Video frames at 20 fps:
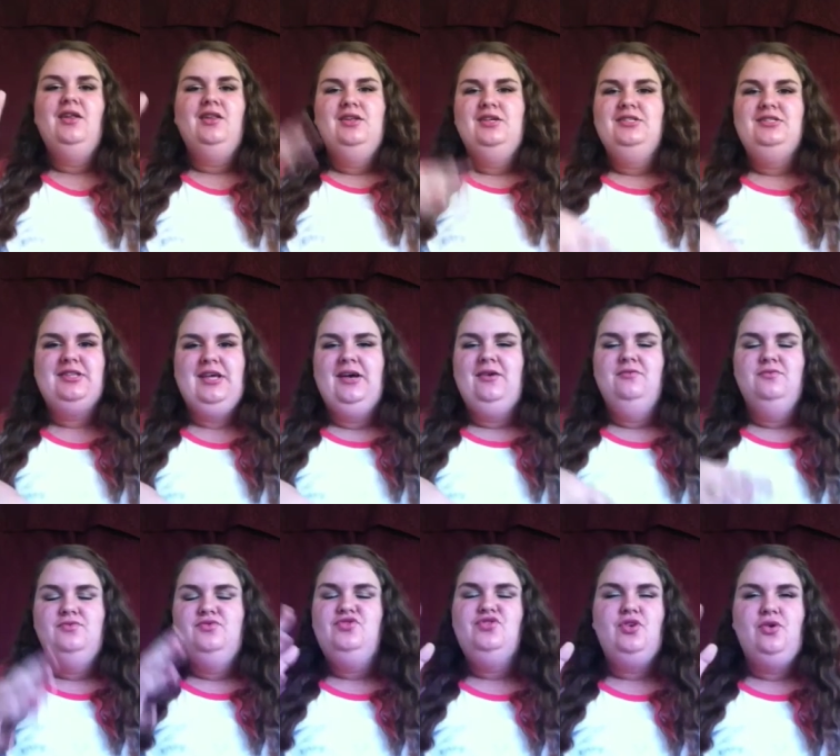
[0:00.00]
This
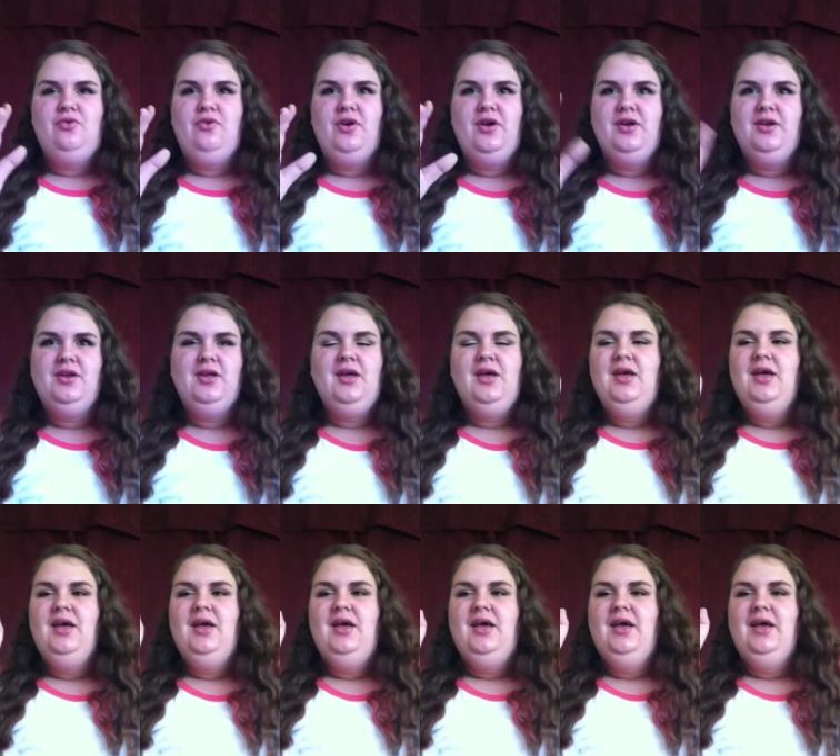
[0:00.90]
sounded so great.
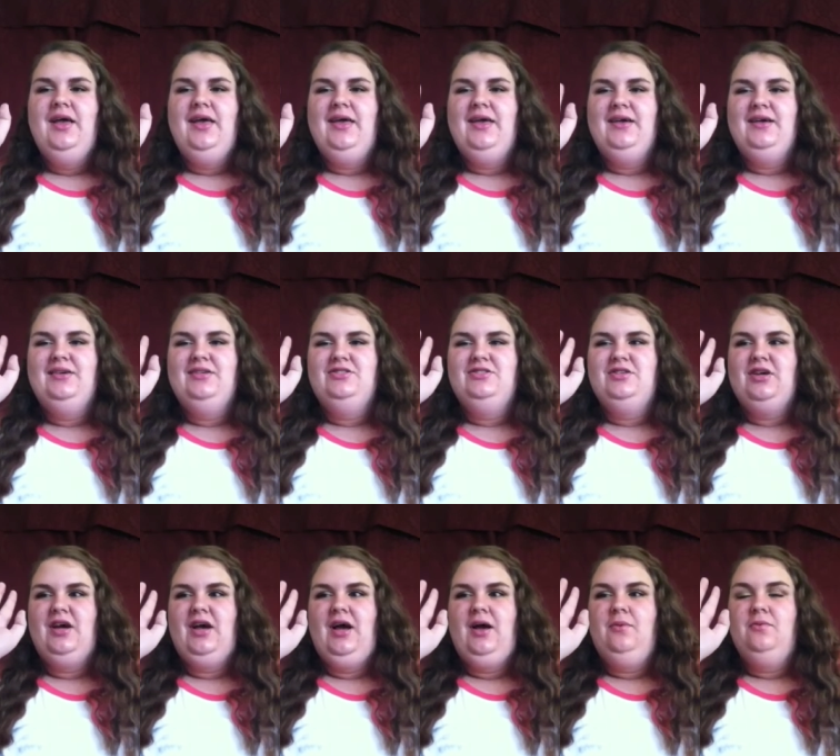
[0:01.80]
And
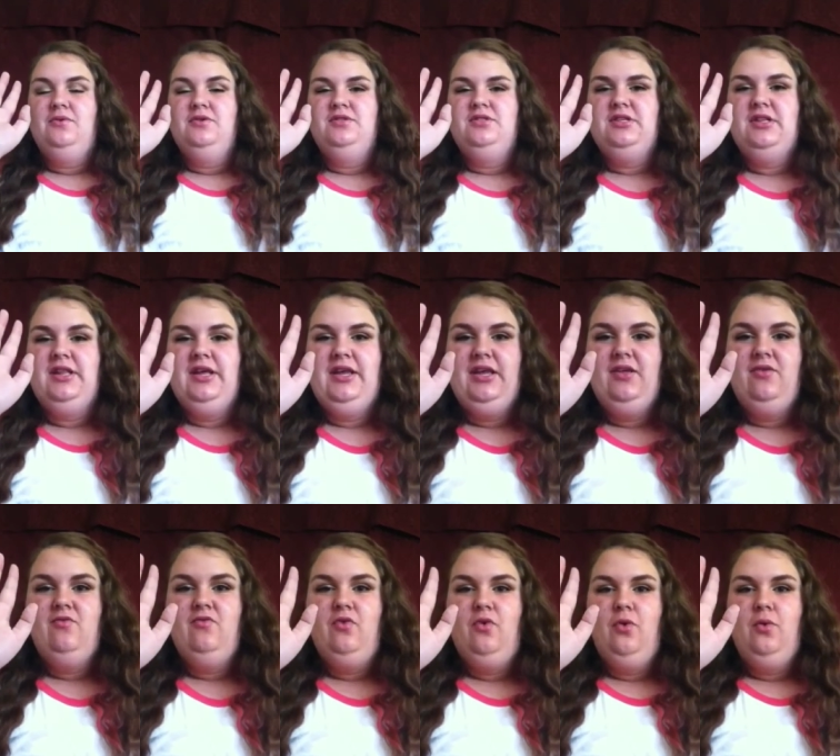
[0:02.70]
I was
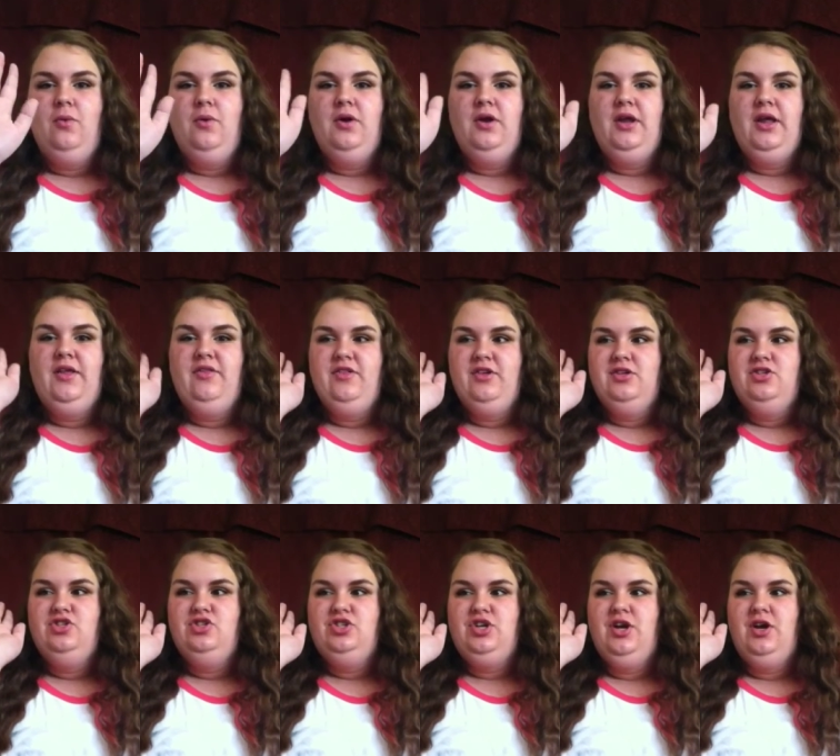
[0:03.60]
leaning forward and the
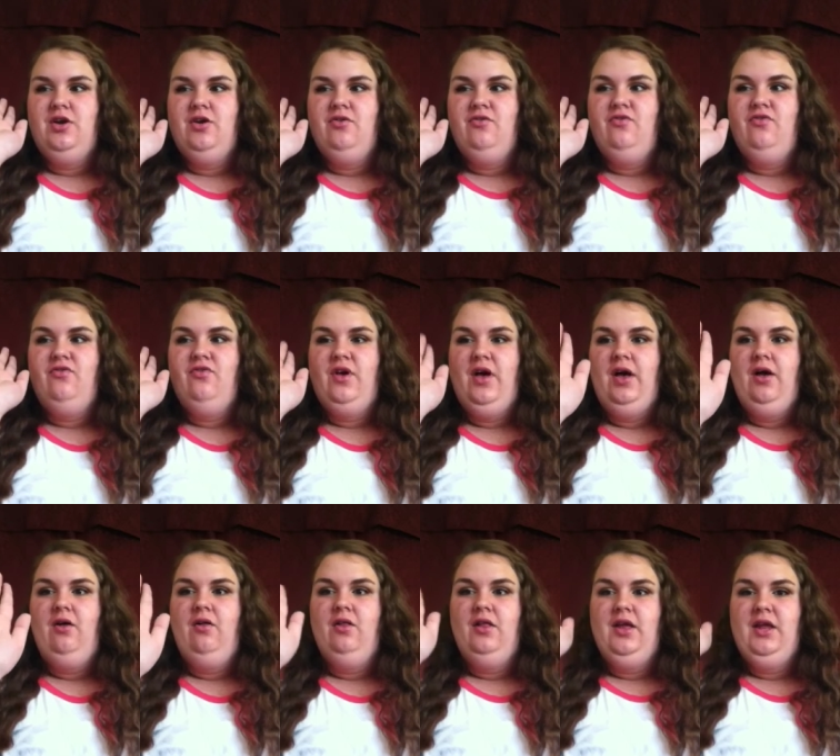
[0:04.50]
chair
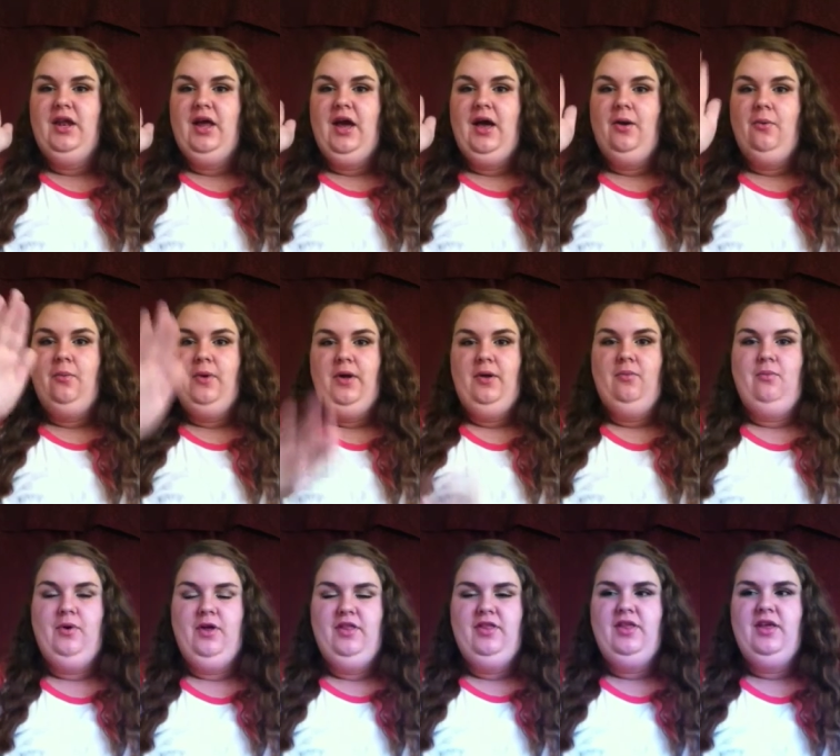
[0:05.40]
fell and I went
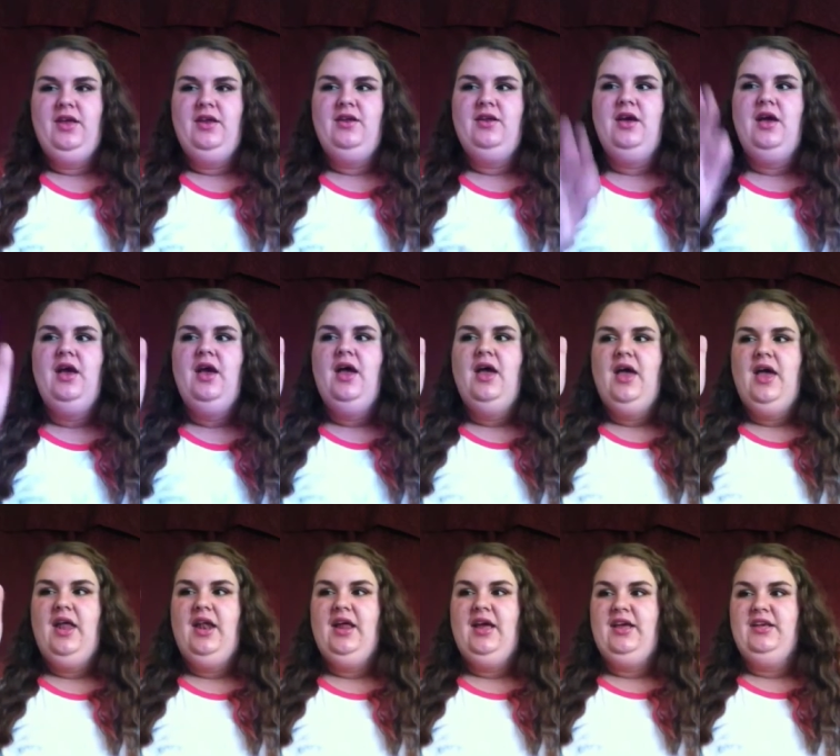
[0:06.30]
with it
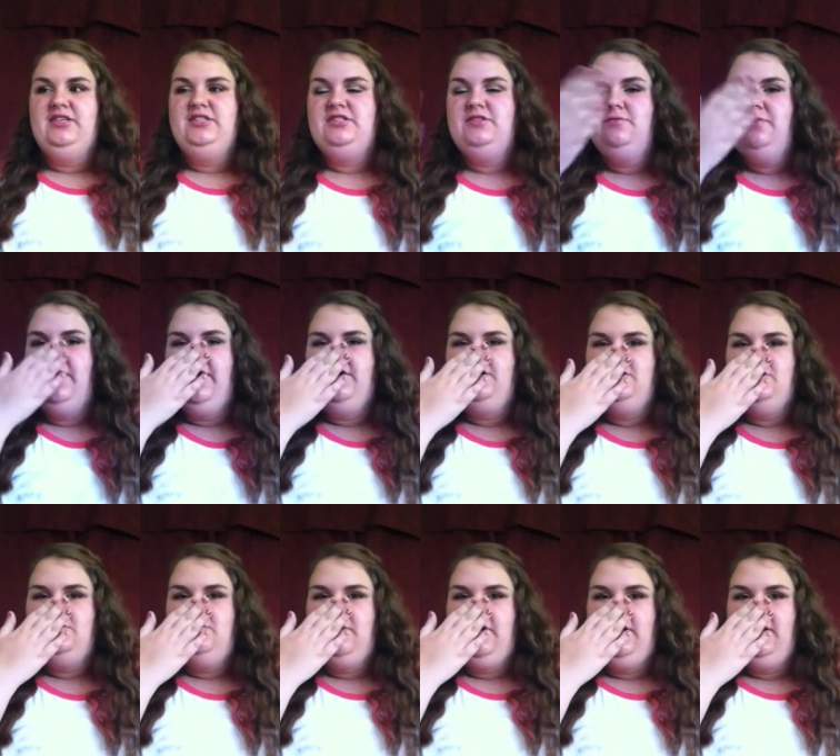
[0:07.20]
and I
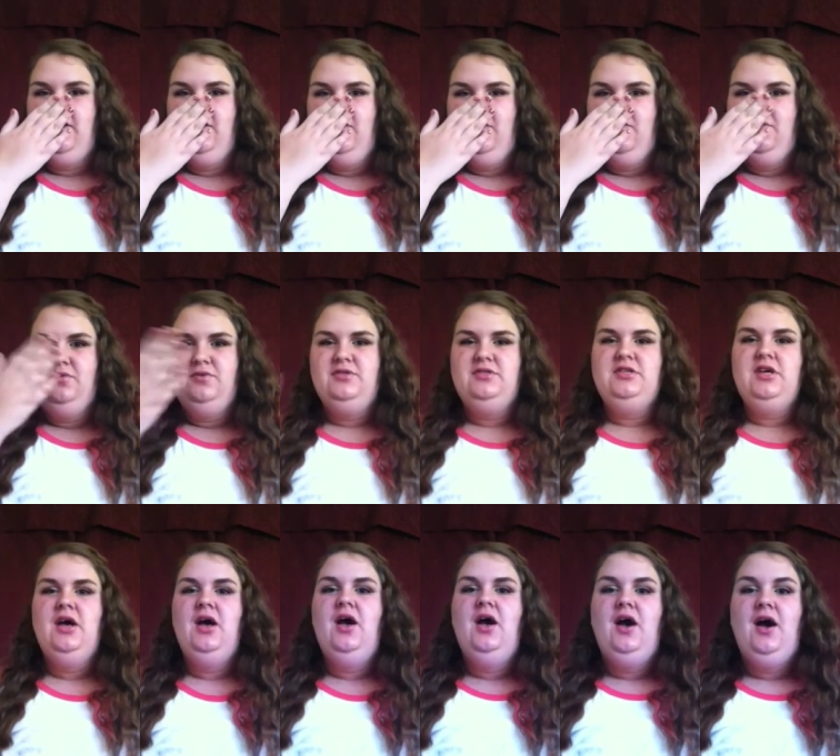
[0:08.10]
smashed my nose
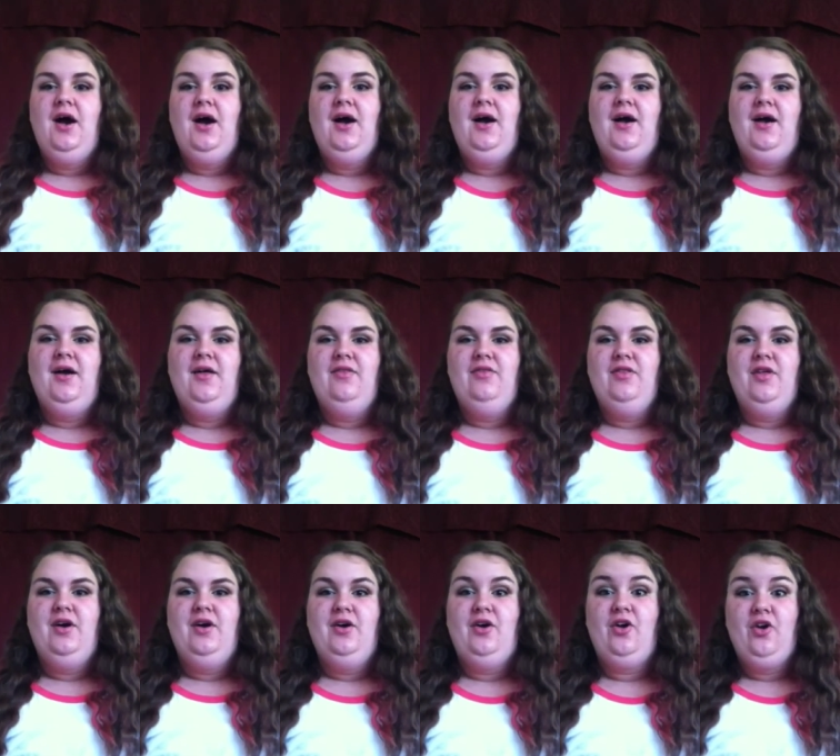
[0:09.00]
on
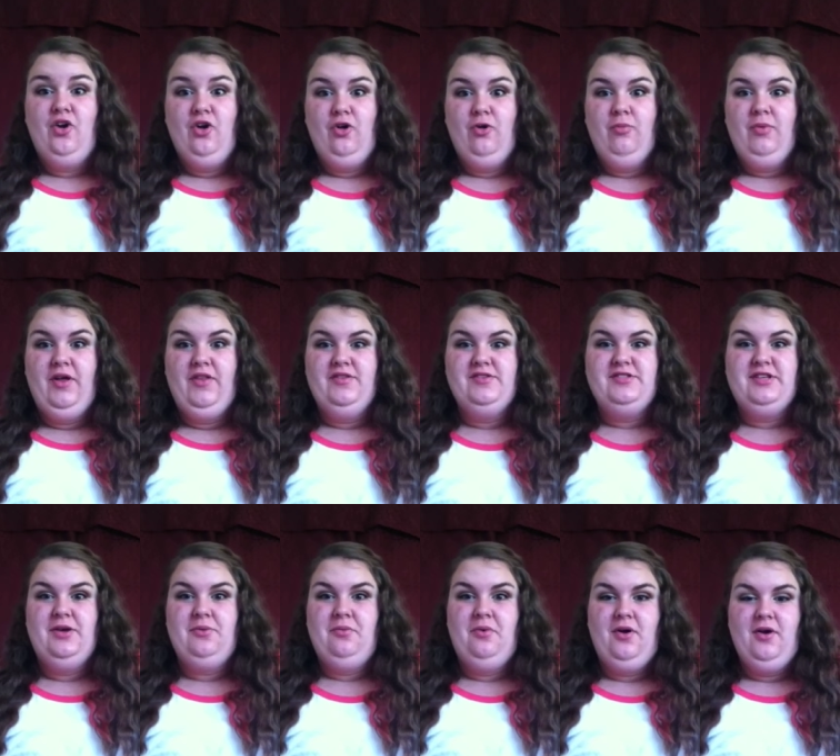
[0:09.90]
the curb on the
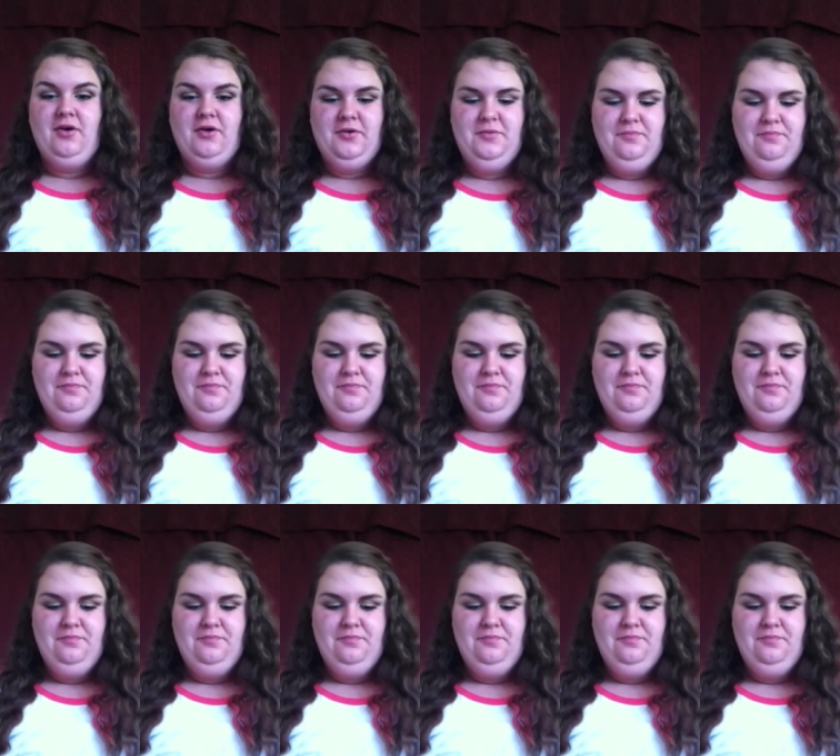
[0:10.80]
sidewalk.